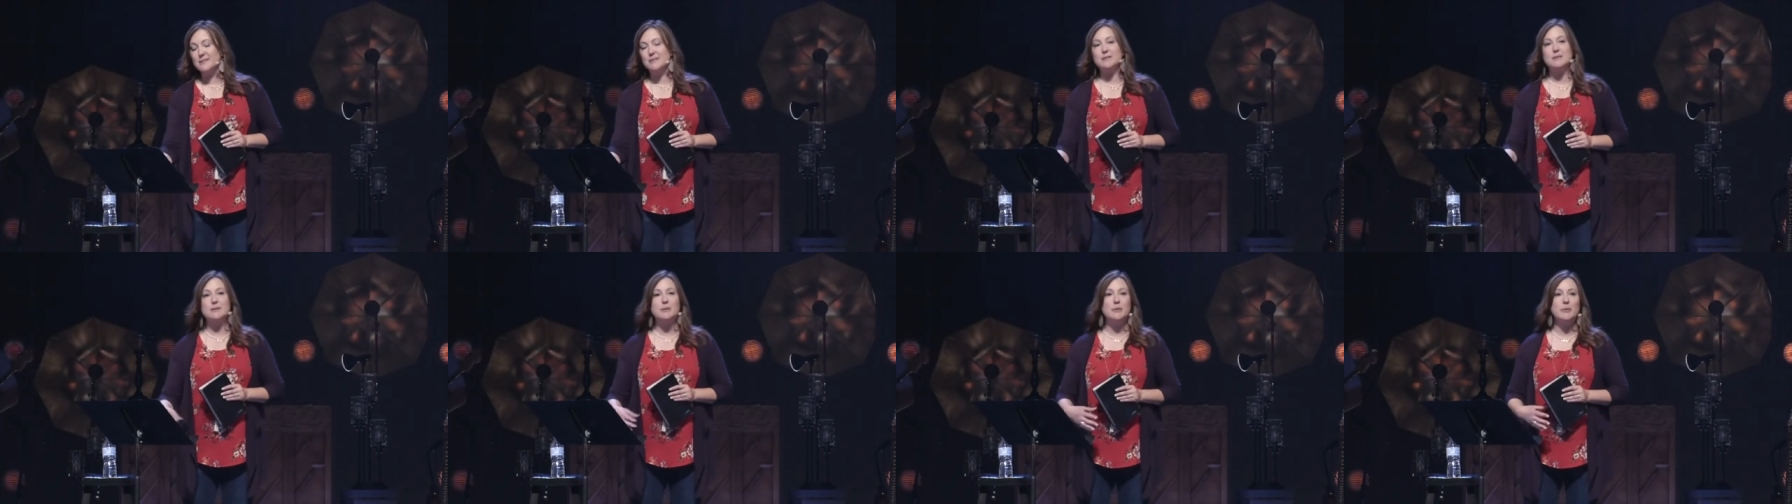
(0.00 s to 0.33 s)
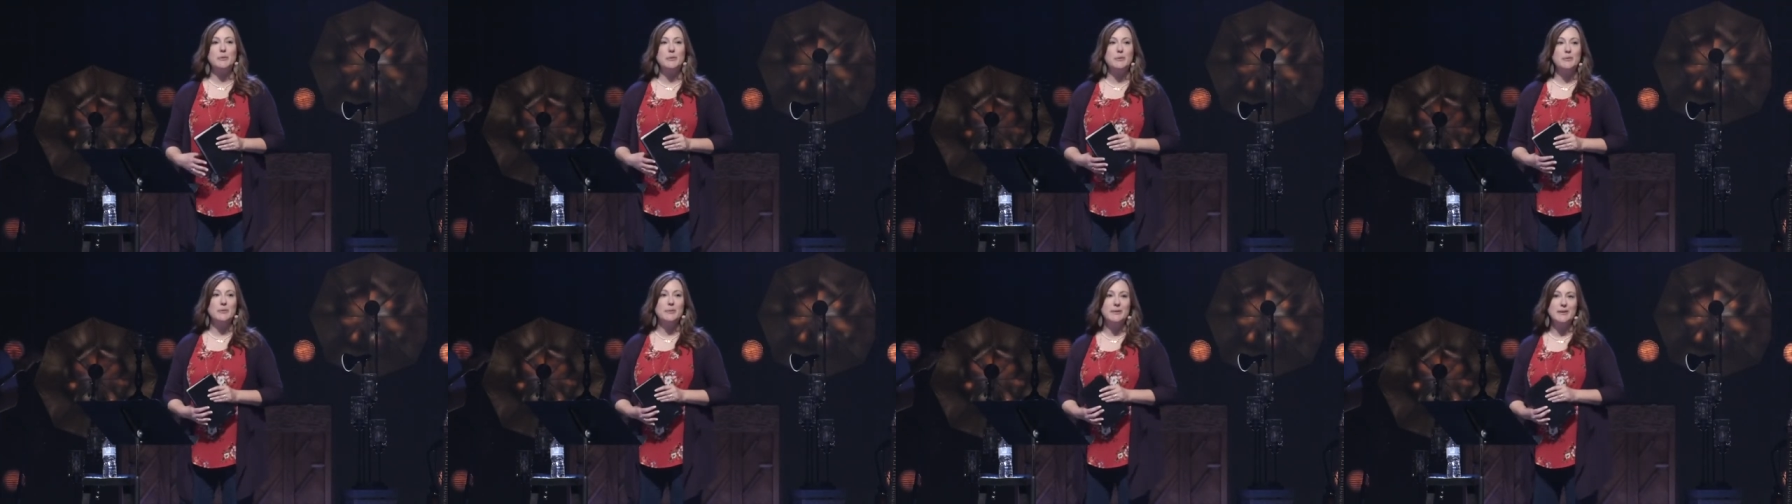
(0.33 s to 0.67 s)

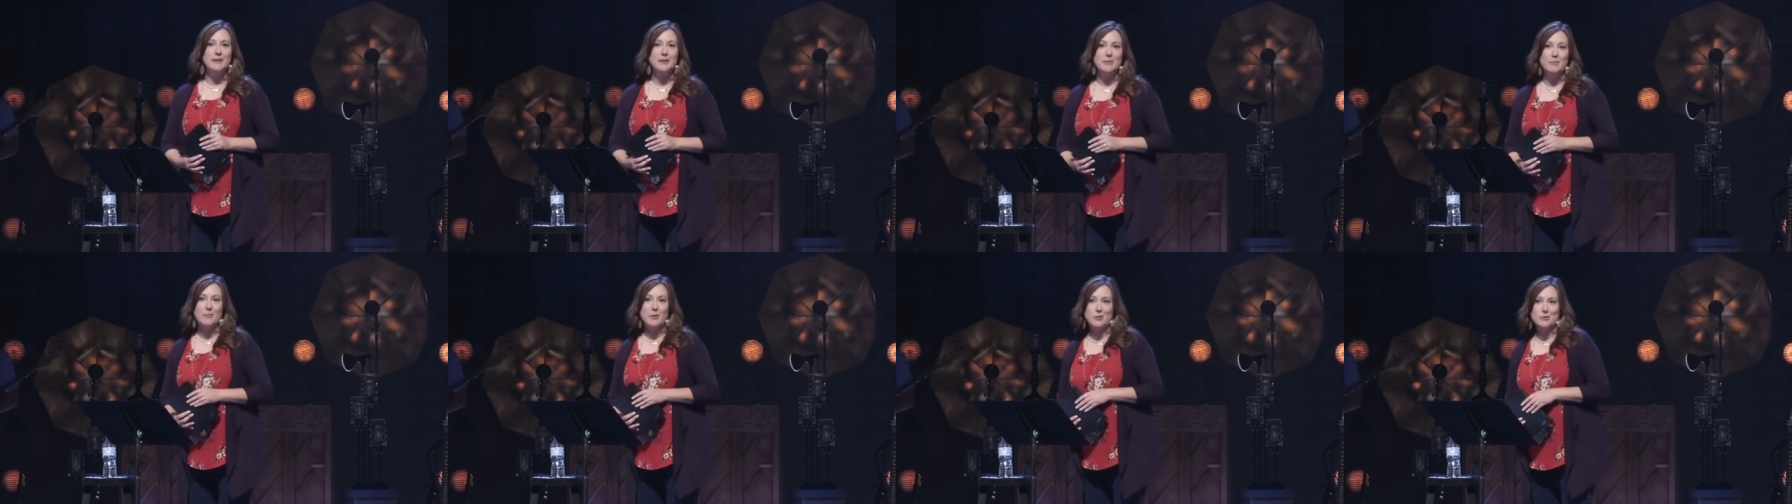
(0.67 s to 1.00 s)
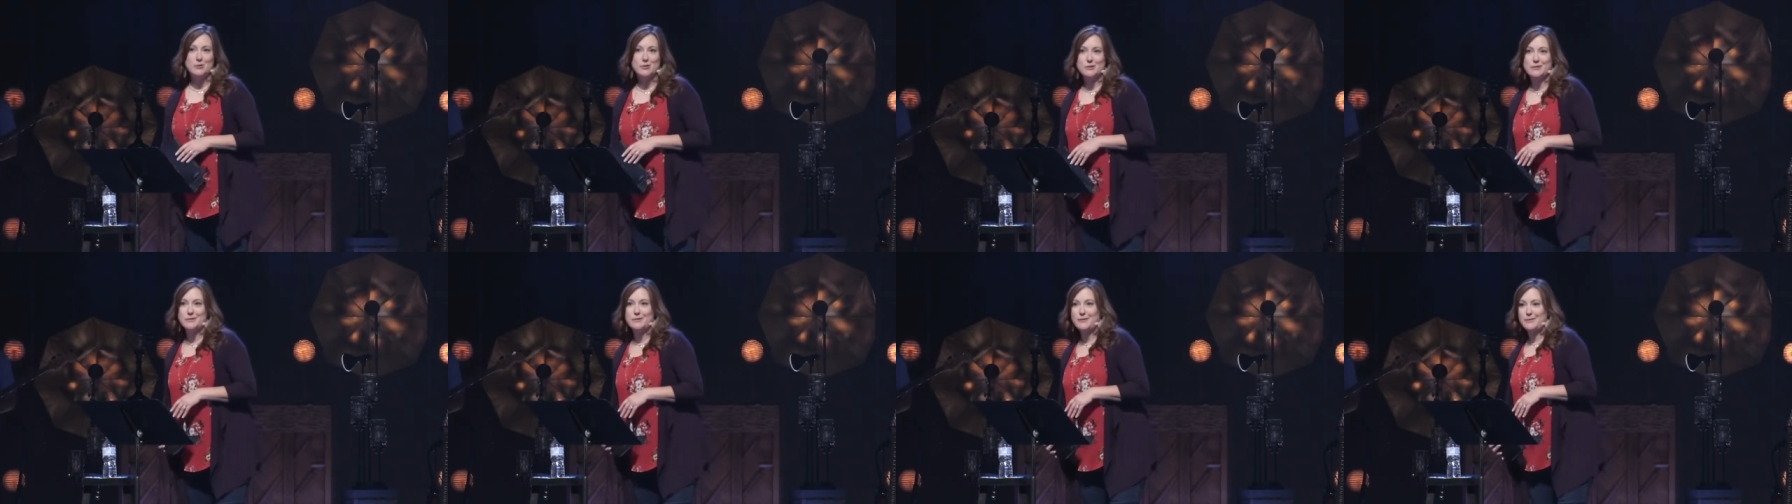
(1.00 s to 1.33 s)
so
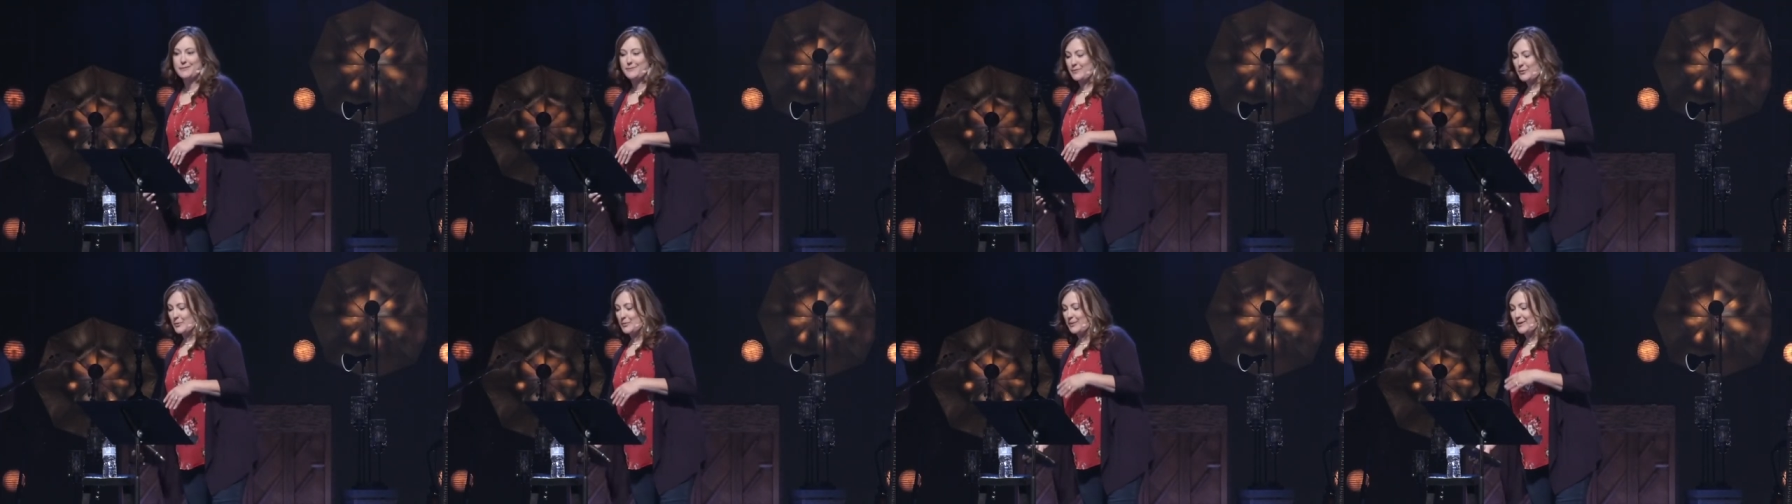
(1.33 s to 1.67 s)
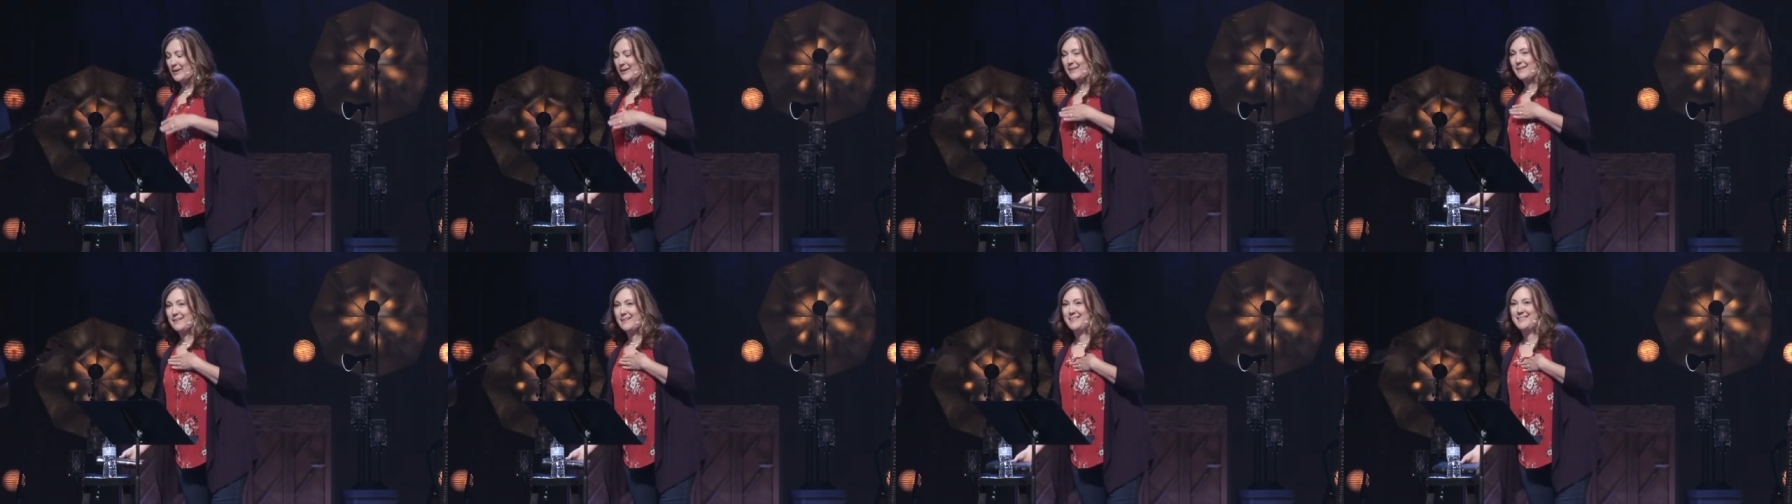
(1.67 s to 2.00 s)
emotional for
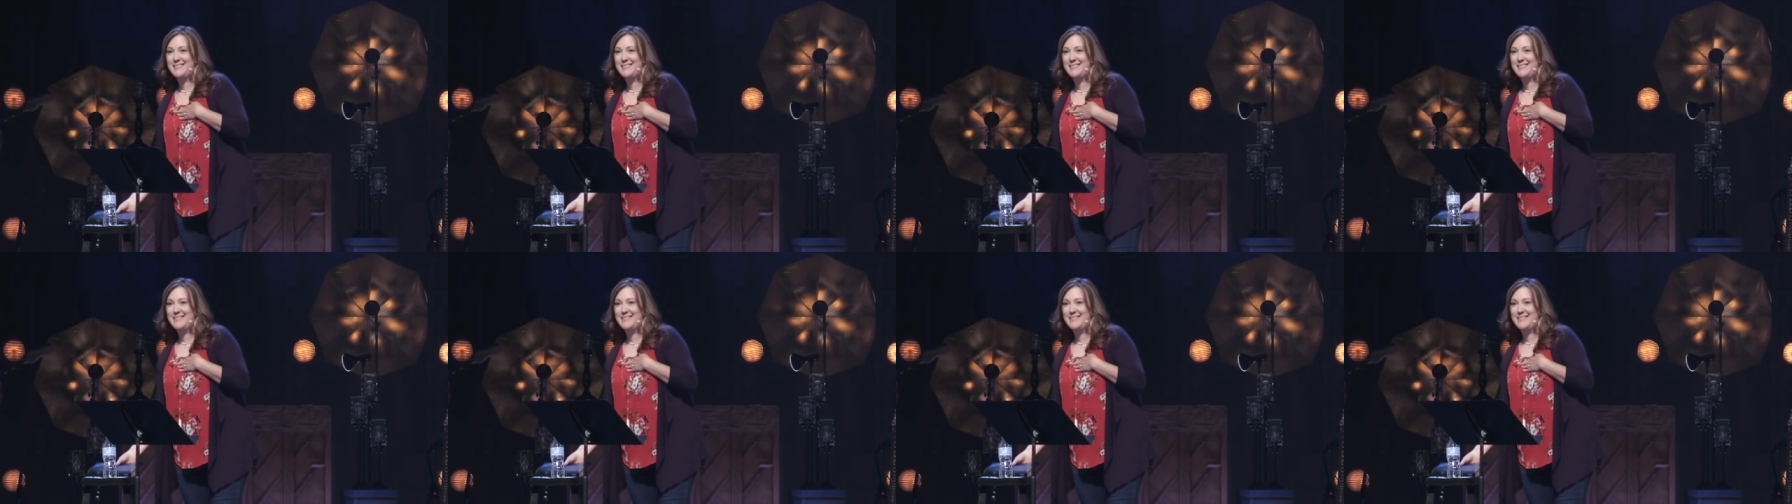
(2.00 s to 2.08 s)
me.